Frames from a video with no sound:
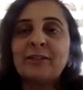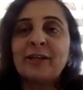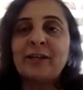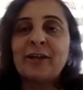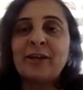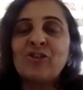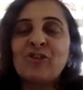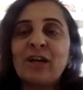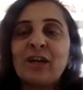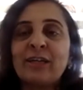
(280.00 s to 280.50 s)

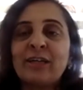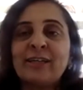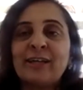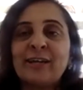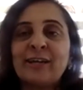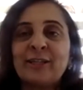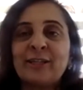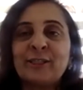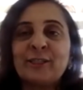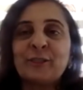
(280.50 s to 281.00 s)

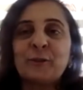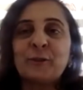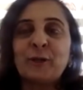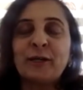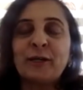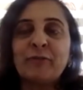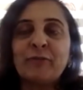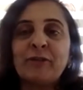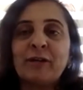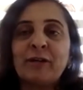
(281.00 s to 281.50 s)
China does not
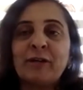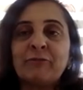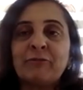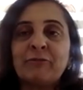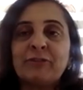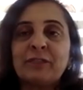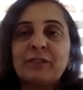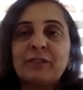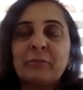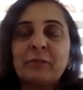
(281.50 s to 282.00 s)
have a
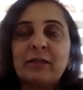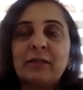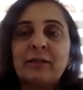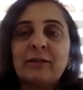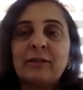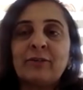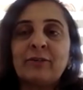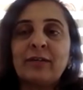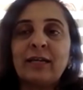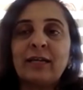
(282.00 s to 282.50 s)
comfortable
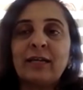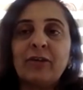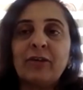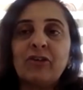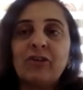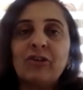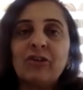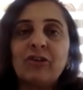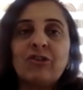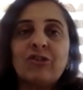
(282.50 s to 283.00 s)

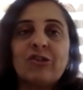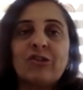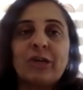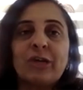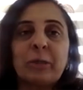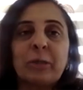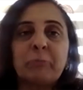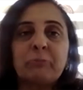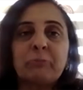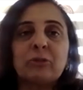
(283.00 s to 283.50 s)

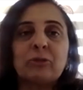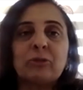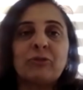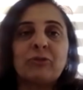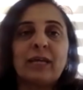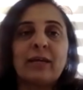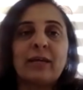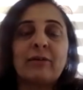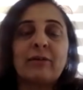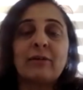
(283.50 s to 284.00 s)
relationship, so we
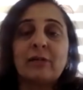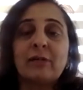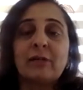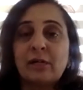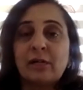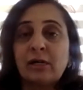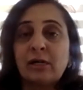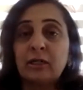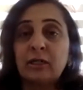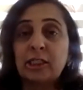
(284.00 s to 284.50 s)
are
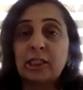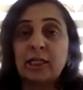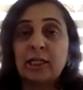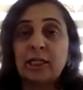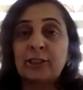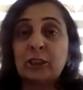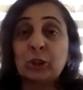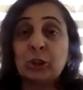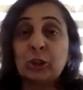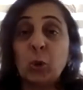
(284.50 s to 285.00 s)

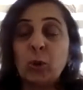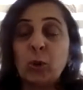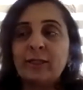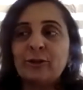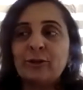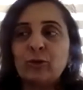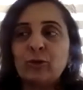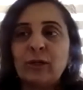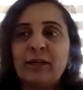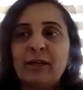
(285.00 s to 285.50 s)

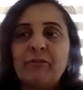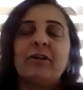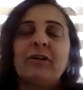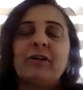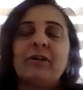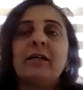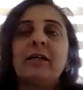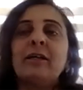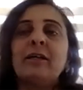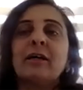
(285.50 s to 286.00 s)
told to leave
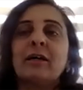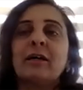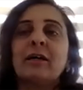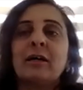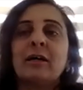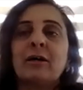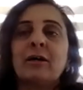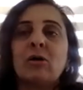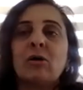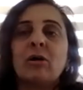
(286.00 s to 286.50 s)
India,
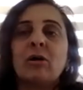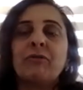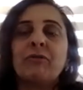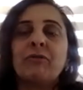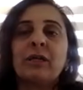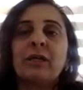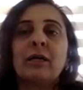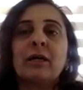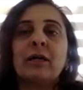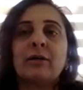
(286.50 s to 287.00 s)
or
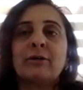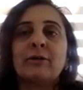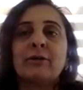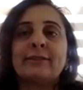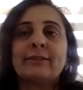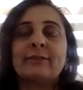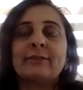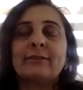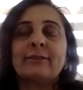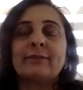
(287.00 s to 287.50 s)
we are
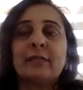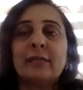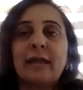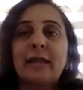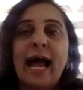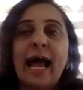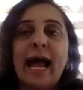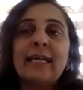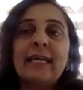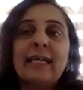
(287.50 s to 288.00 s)

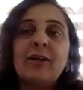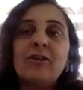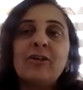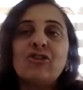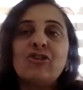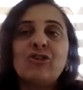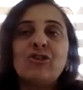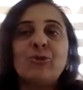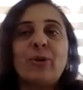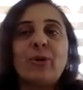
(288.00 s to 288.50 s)

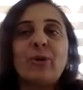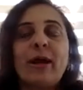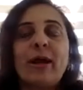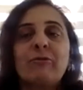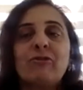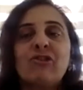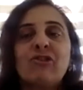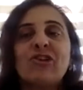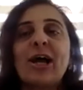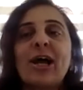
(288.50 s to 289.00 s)
alleged to
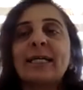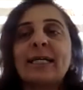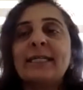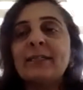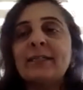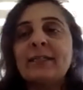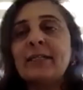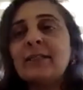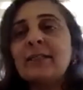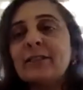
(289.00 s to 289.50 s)
have
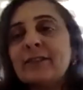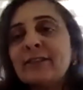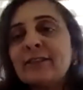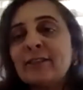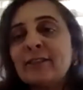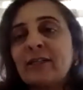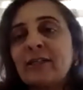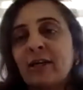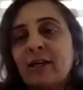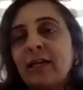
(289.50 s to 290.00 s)
Chinese
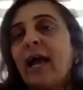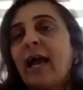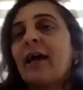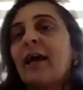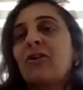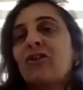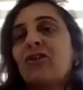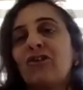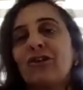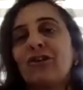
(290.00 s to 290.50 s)

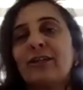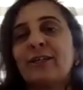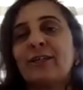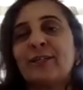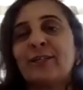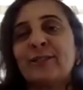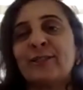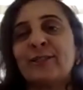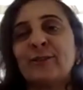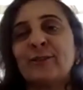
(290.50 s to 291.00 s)

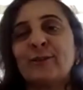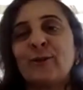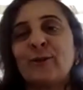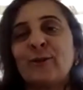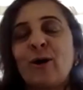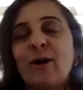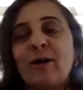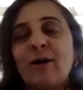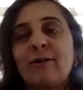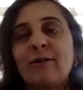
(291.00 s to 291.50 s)
connections,
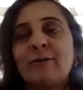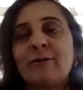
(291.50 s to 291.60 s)
or